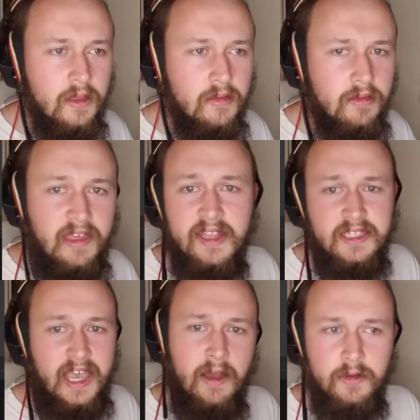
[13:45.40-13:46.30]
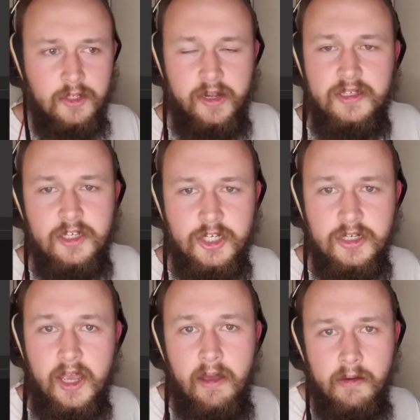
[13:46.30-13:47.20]
that's how it transitioned
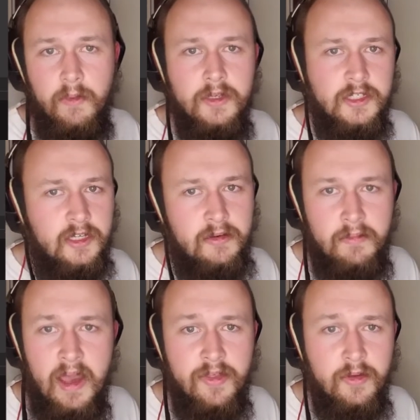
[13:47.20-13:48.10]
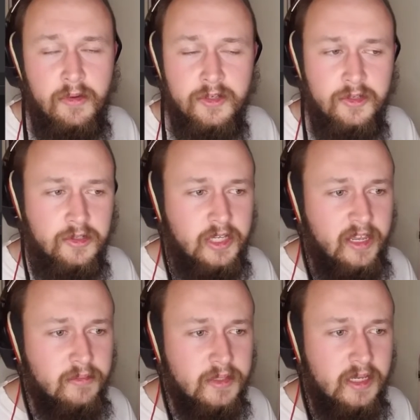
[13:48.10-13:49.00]
to how it was in Matthew Mercer's
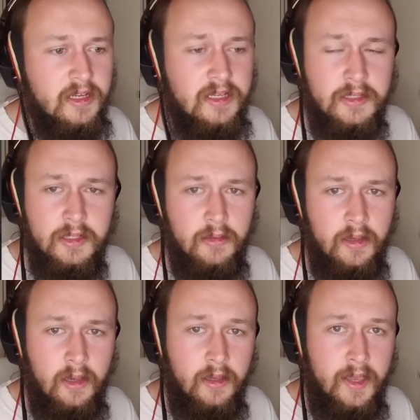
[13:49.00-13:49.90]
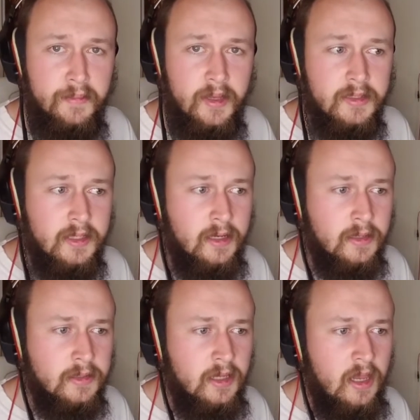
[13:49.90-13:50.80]
games and his uh, campaign
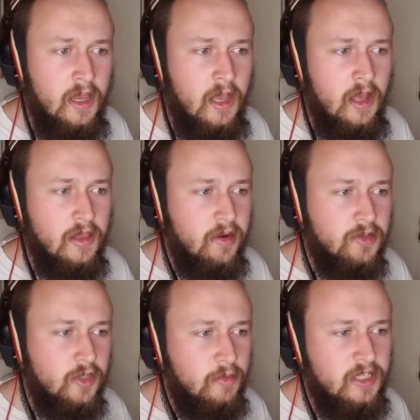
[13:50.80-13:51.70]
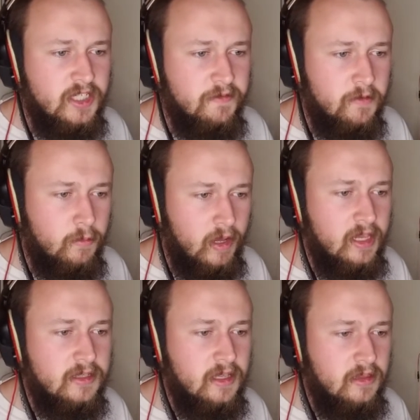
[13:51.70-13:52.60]
settings. There are so many different
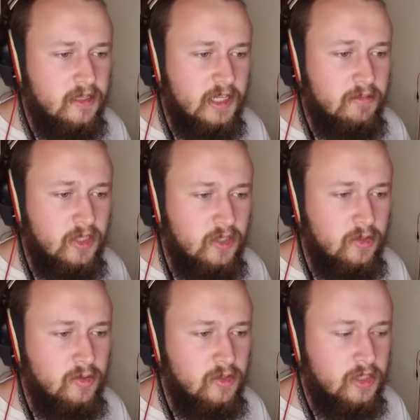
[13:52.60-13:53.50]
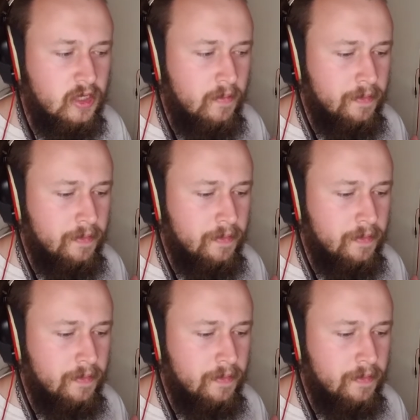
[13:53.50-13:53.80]
ways that this can be used